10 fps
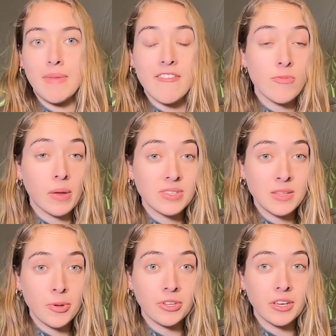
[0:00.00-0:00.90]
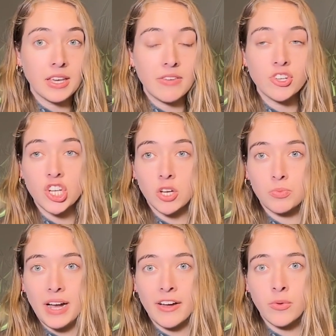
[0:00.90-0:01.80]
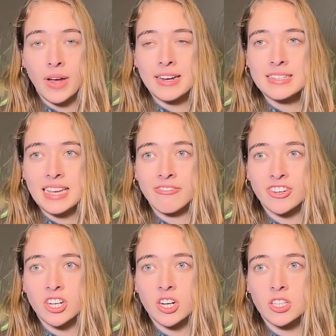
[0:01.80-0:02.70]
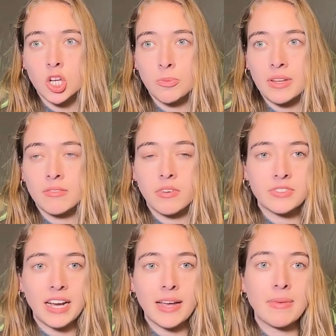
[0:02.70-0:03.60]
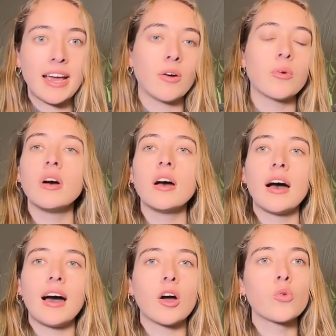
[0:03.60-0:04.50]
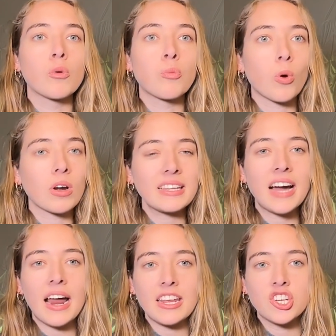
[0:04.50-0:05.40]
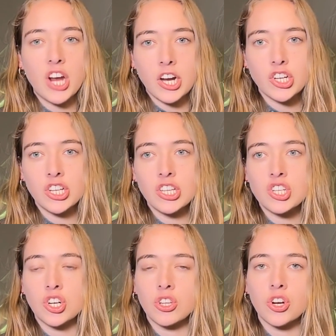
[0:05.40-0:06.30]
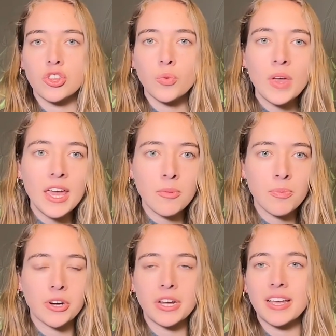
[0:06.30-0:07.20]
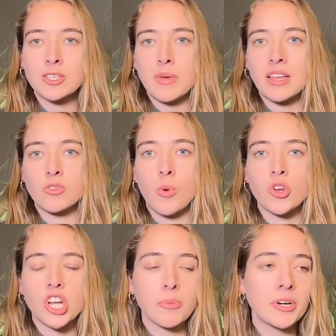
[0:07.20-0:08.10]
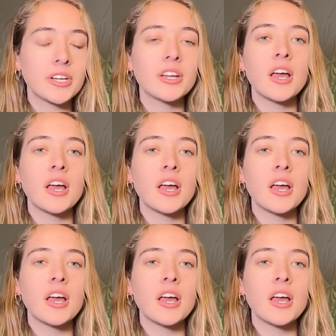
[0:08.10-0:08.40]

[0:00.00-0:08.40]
Everybody was in the building, even Jaylen Brown, who I hadn't seen for a little bit of time now, who reportedly got injections earlier in the week, per ESPN's Ramona Shelburne.